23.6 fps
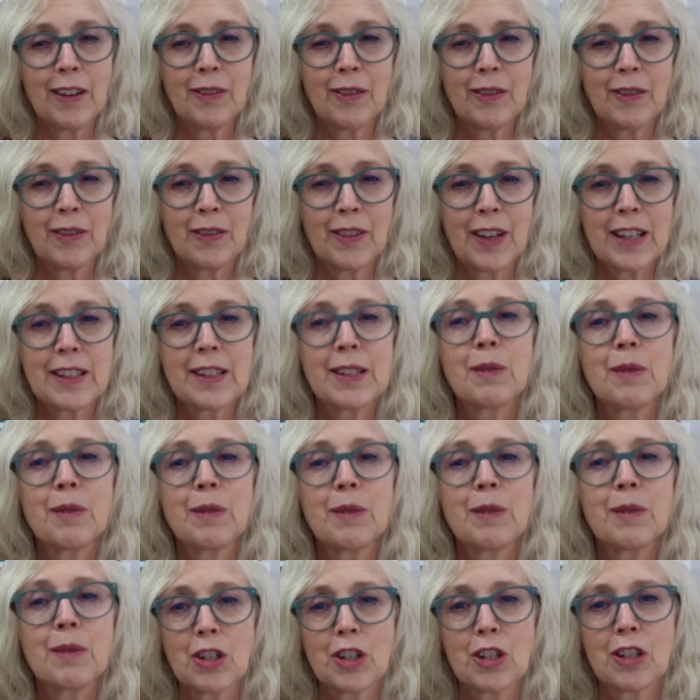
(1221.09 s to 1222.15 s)
that's in
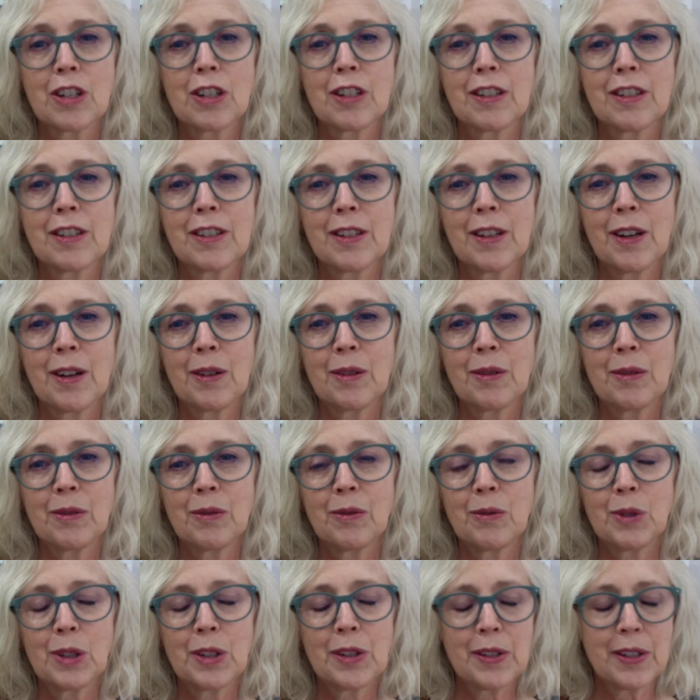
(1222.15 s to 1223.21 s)
March, so
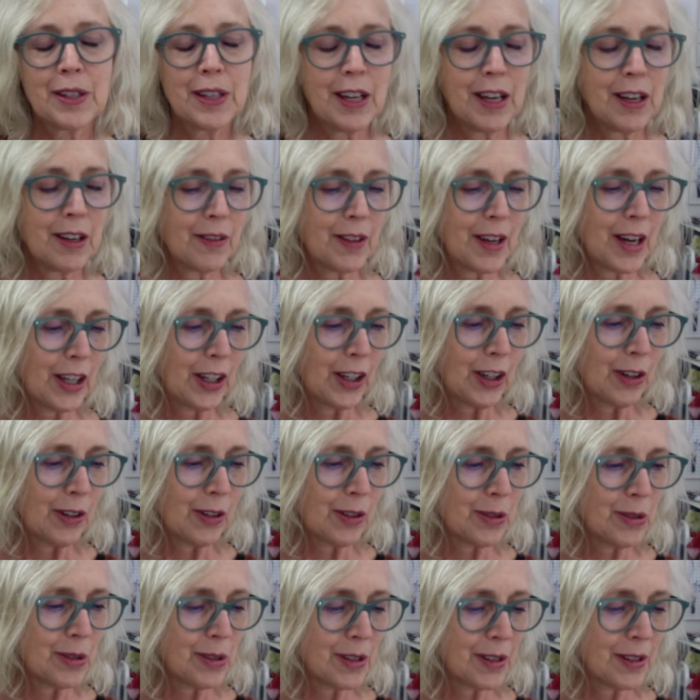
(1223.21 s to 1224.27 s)
we'll see how that
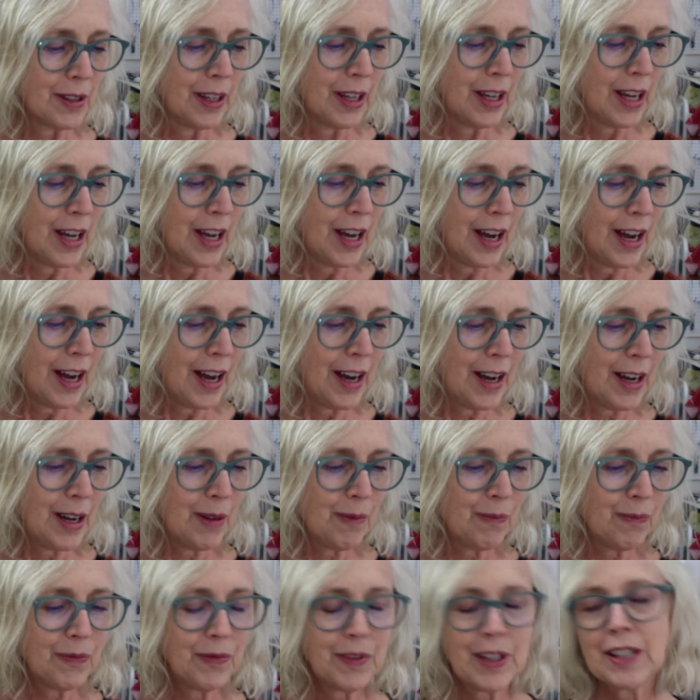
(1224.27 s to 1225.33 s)
goes.
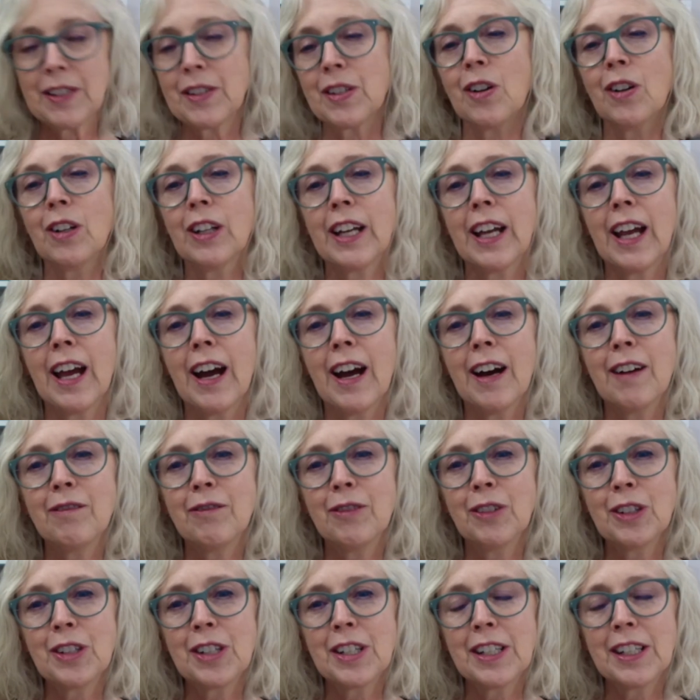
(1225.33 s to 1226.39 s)
That's all I have
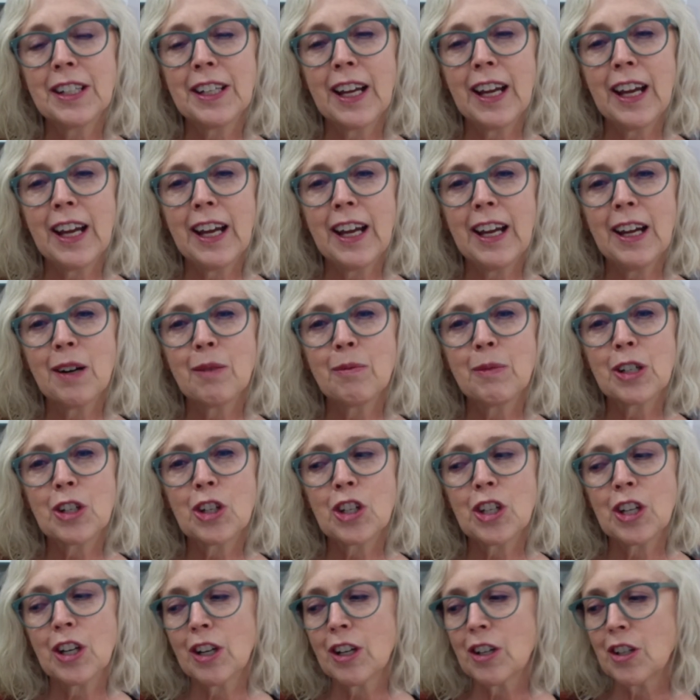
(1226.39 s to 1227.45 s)
for today. I'm going to
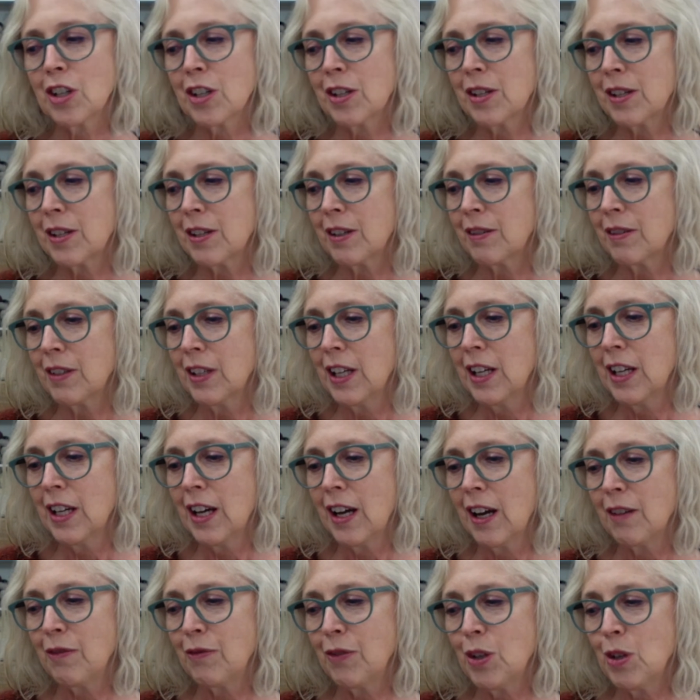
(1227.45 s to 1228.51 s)
share just a
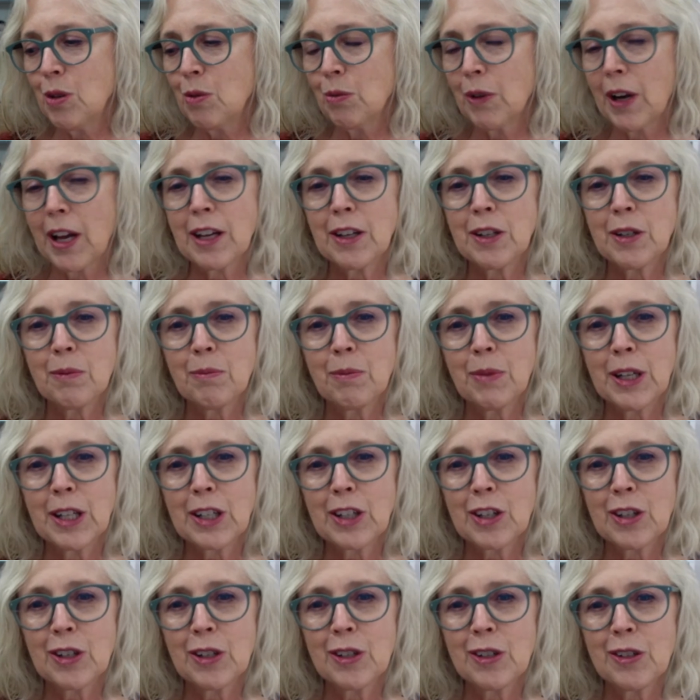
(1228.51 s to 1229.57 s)
few random
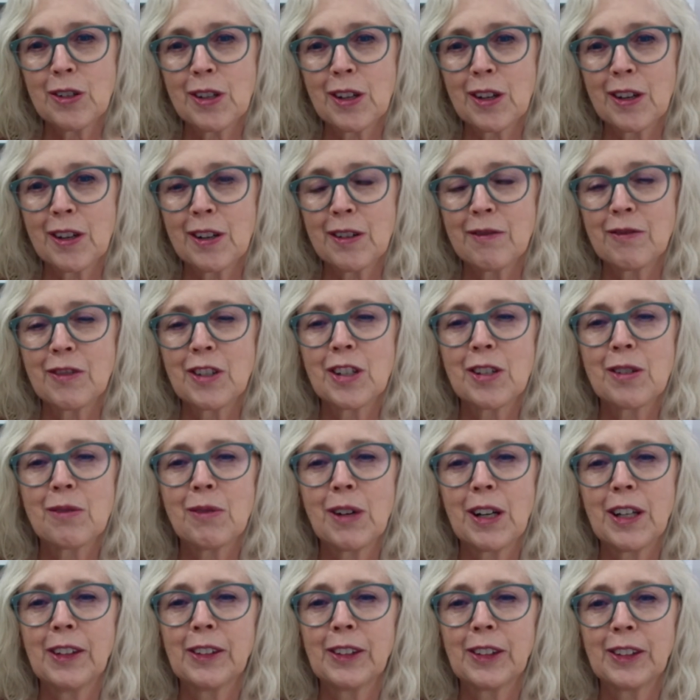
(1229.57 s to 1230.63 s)
pictures of just
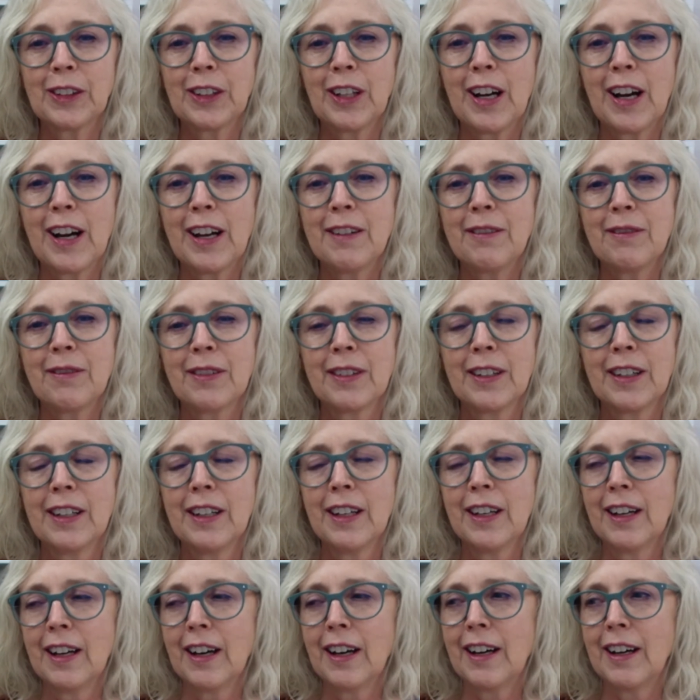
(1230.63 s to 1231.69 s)
regular life
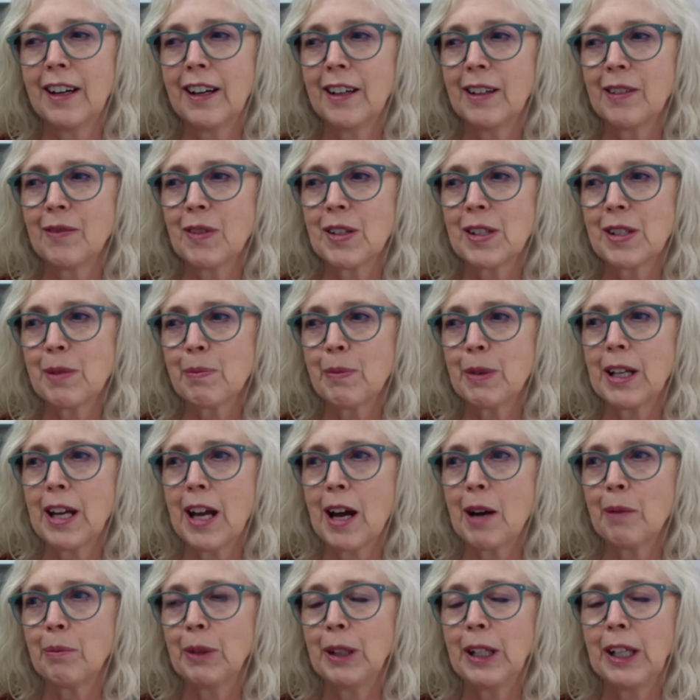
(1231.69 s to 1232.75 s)
that's been
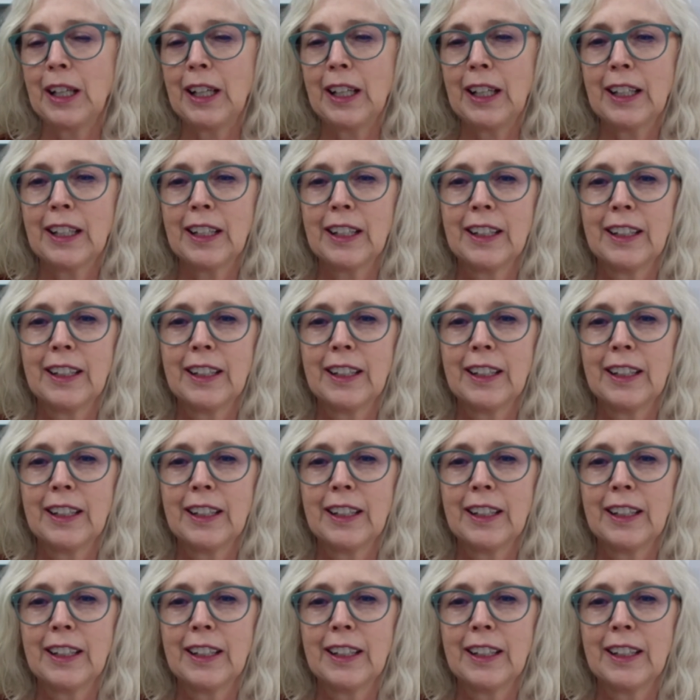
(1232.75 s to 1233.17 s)
happening